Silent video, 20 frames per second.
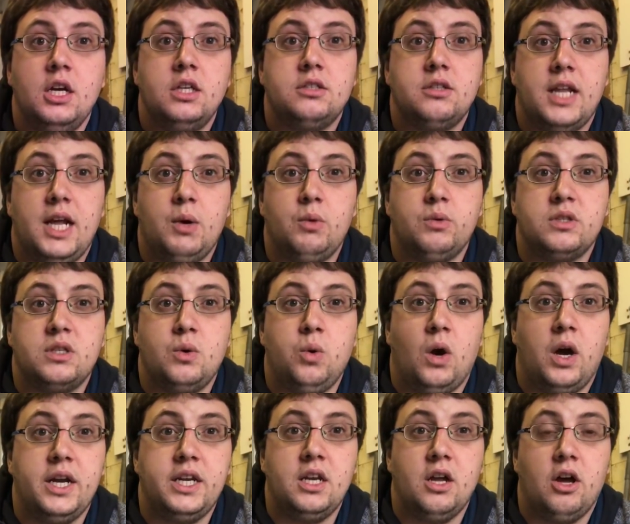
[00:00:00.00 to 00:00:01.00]
so that was
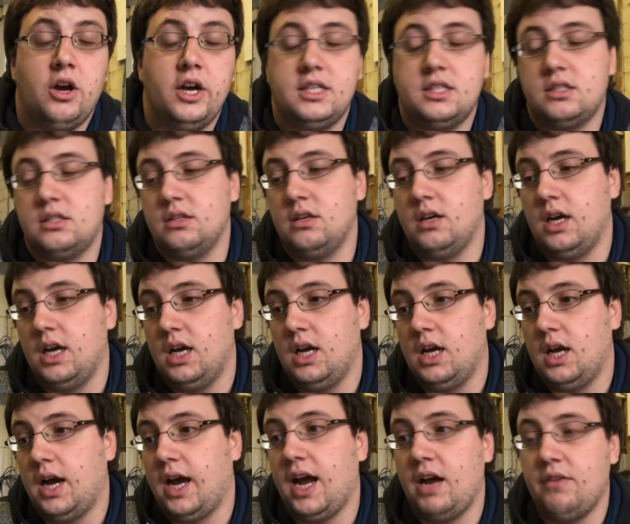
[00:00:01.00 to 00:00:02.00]
quite nice
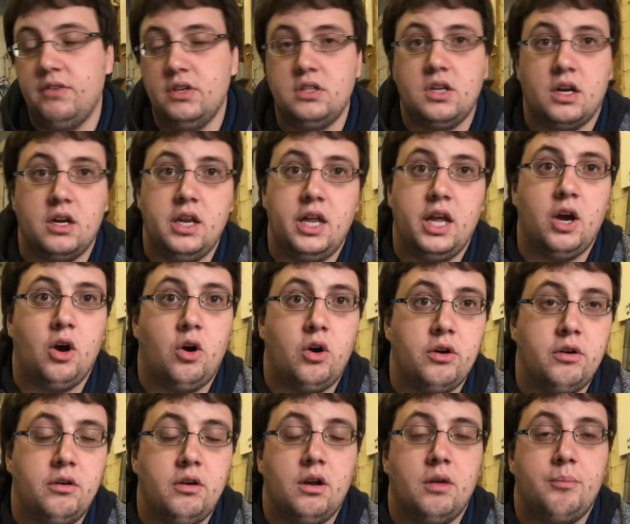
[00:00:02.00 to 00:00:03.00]
uh, I haven't done it
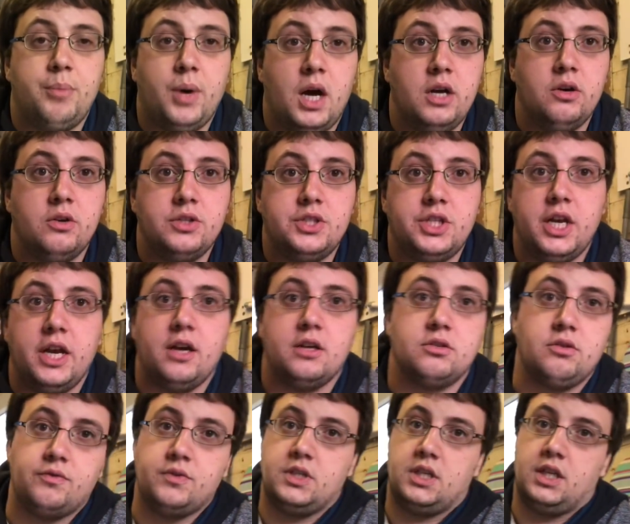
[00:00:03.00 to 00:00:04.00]
on a BIOS yet
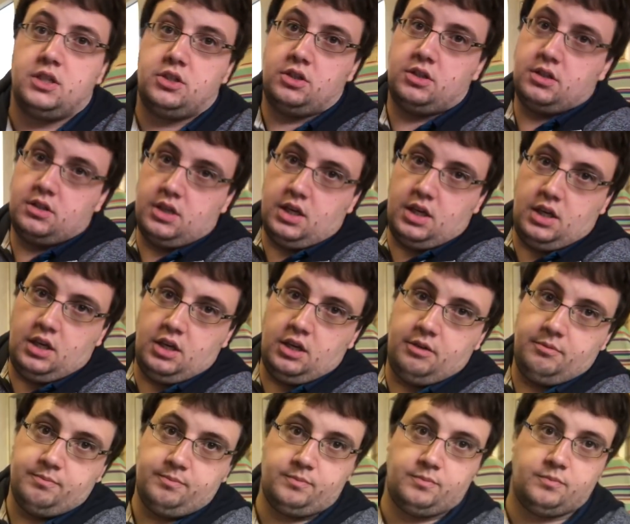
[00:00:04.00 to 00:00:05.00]
because obviously as you can
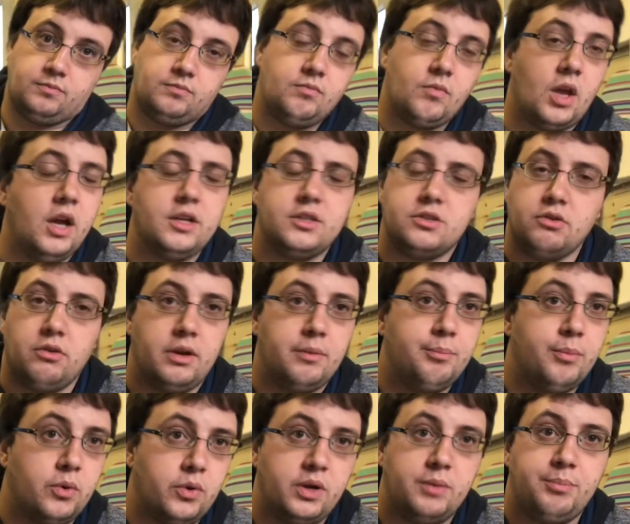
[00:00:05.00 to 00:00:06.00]
see uh, sorry
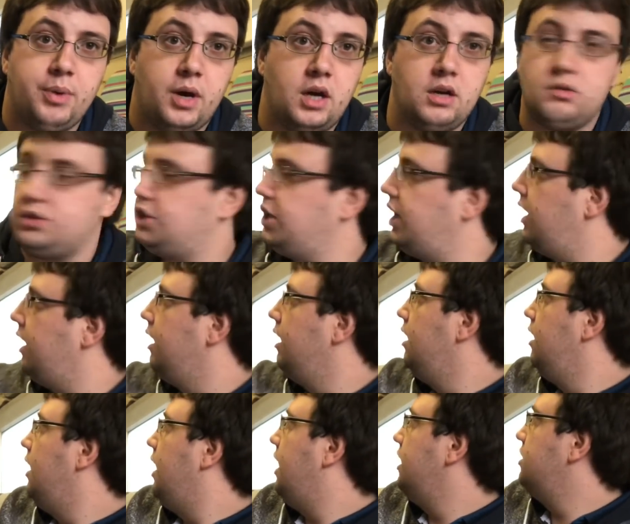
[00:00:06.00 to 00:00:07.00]
modded BIOS yet
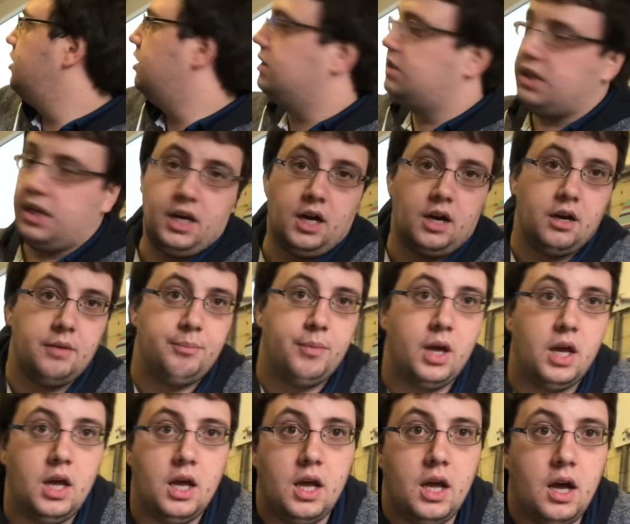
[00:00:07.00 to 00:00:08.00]
as you can see I'm
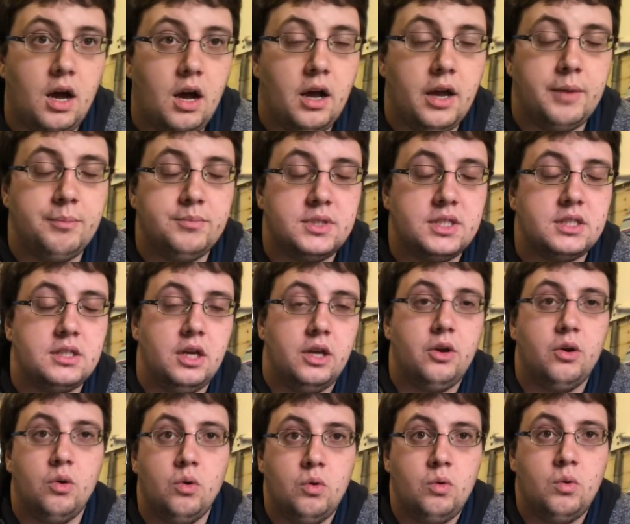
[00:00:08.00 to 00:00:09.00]
uh, I'm
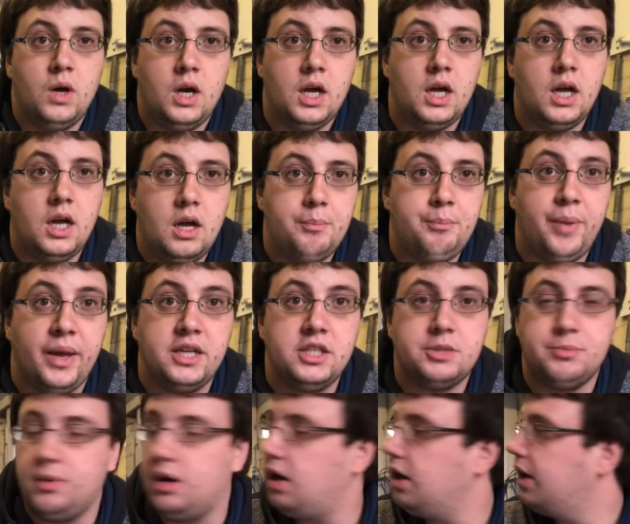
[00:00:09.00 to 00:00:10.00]
still uh,
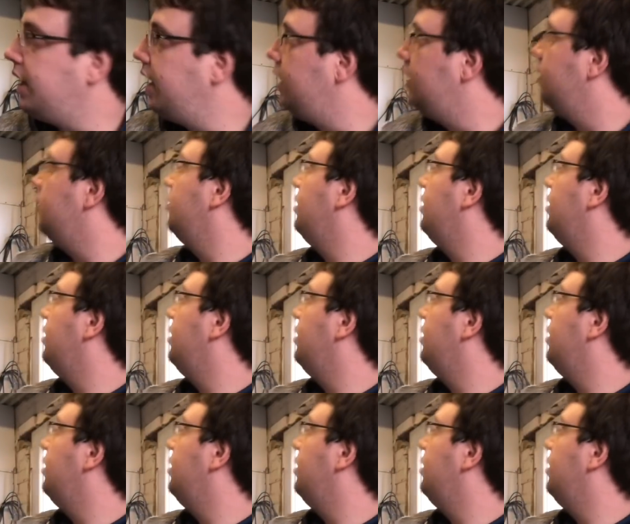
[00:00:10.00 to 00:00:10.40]
benchmarking